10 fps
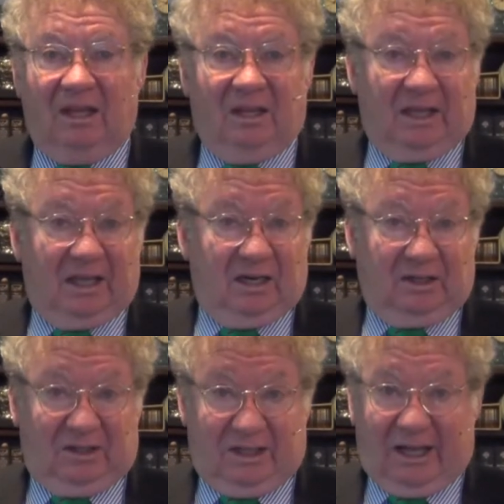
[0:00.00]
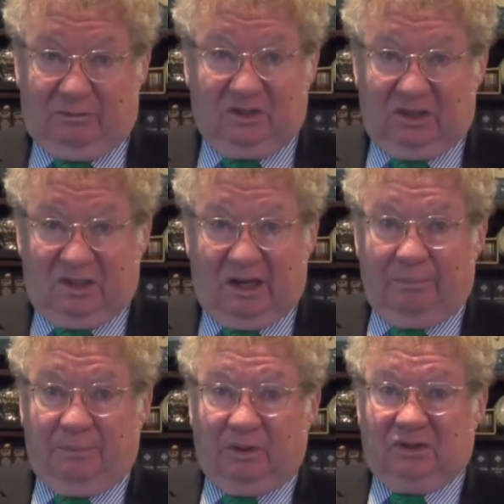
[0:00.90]
And that was a
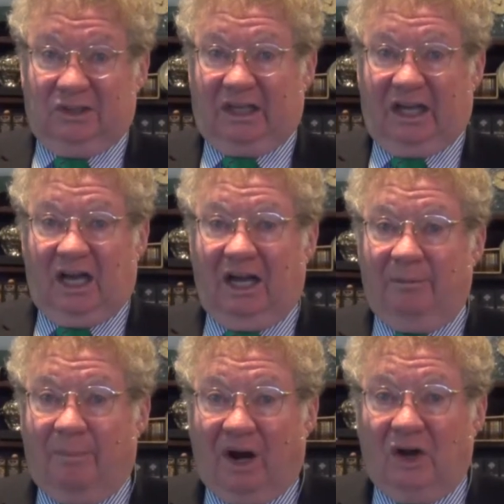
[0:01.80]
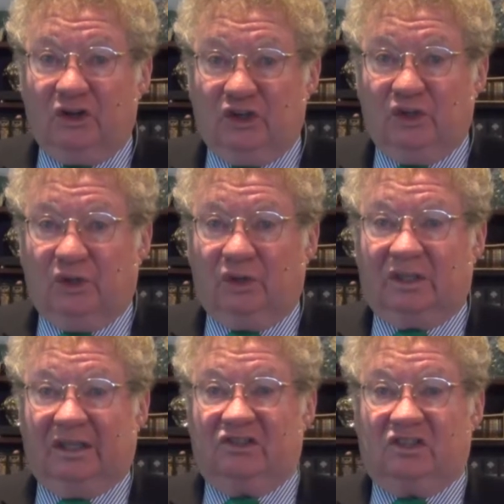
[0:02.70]
temple to the god
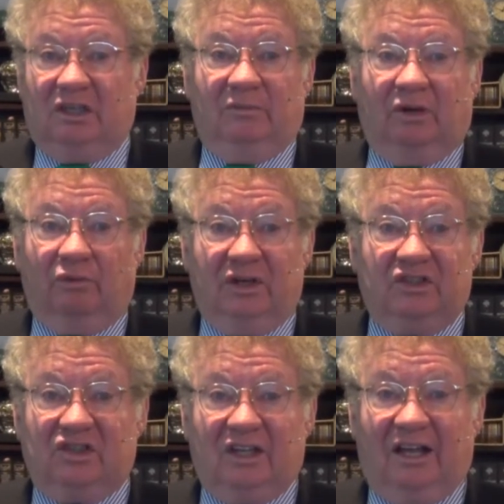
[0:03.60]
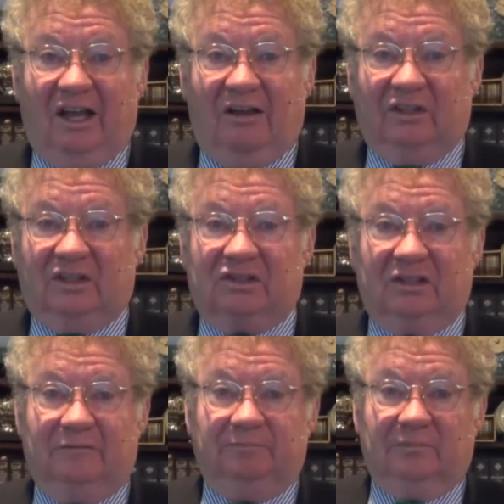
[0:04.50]
Marduk that seemed to reach to the heavens.
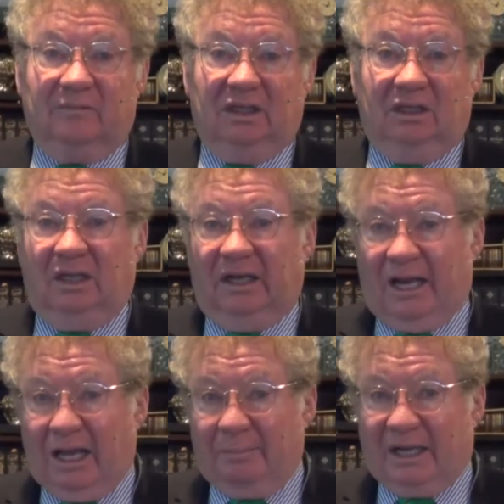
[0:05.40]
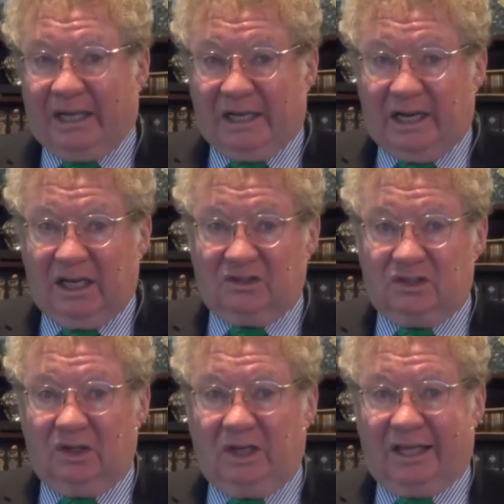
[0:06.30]

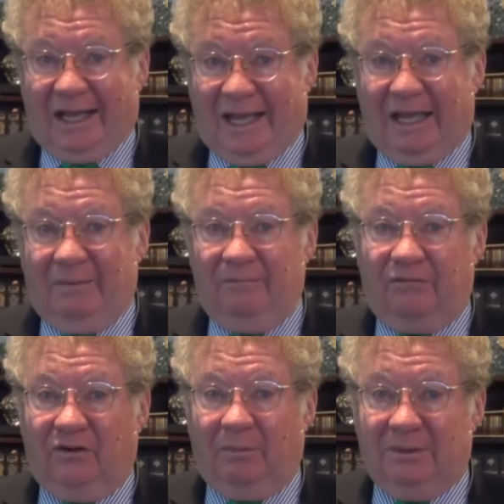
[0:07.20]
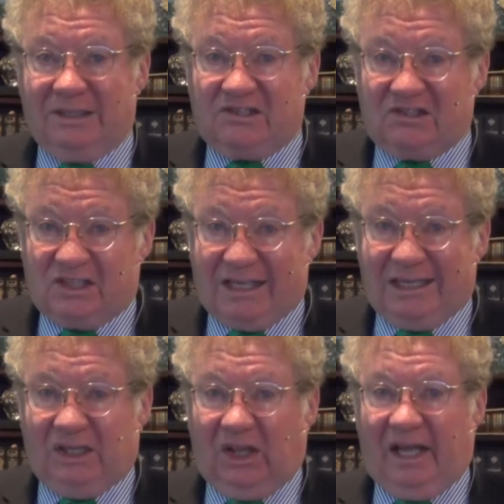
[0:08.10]
Nebuchadnezzar came from the
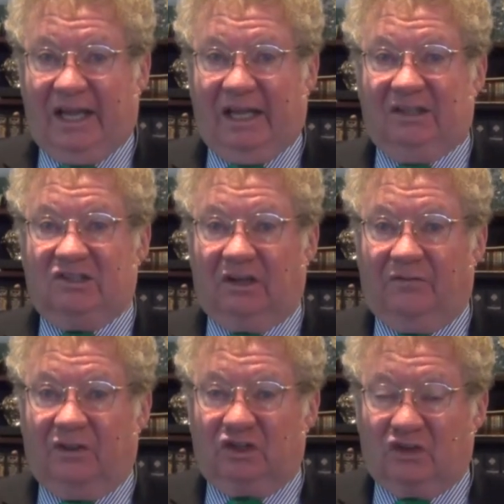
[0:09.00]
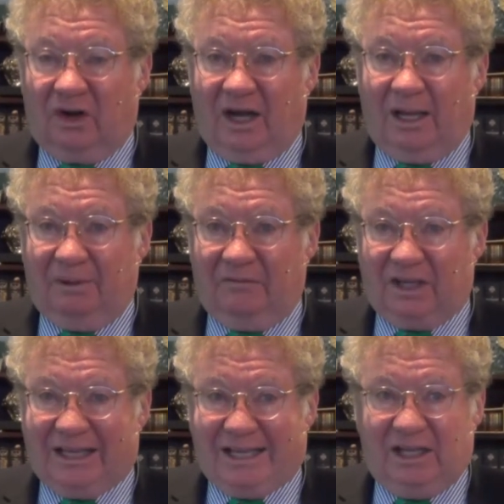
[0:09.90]
sea lands of the tribe
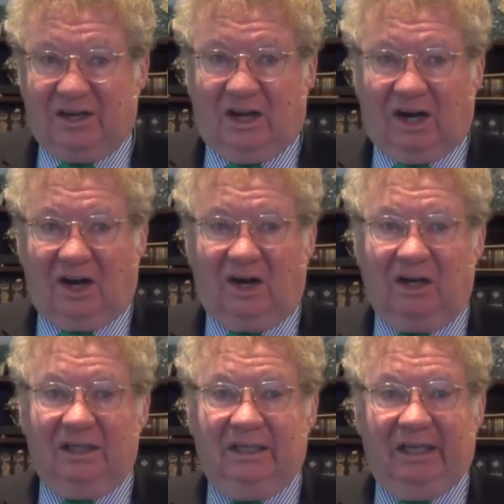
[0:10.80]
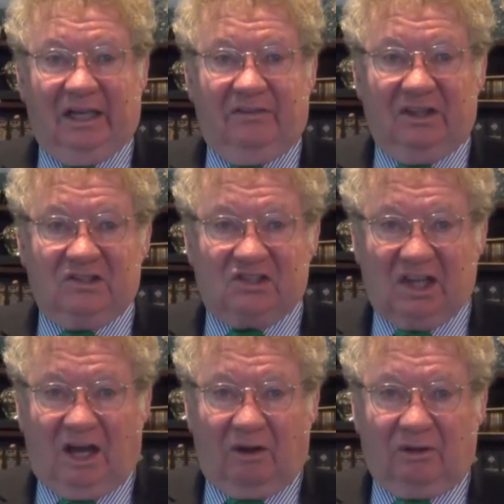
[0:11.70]
of Kedar in the
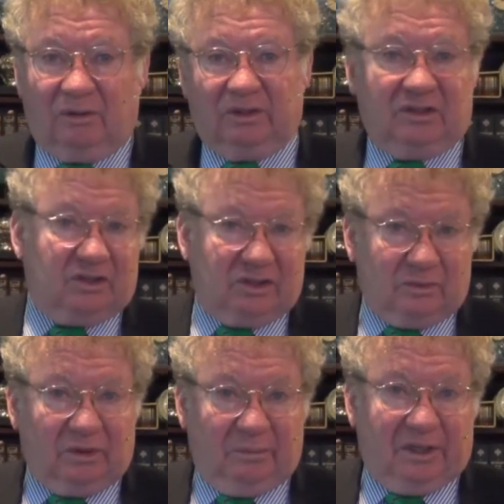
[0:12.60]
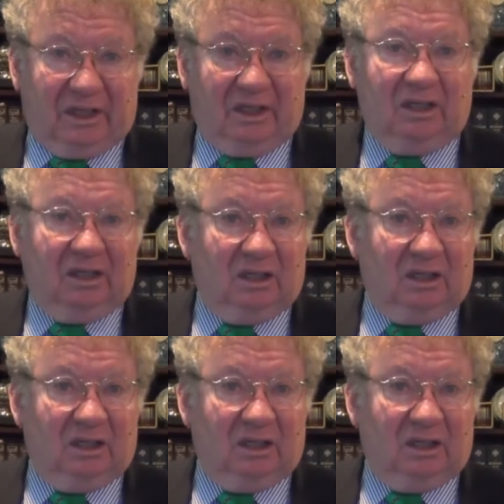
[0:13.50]
south, which would be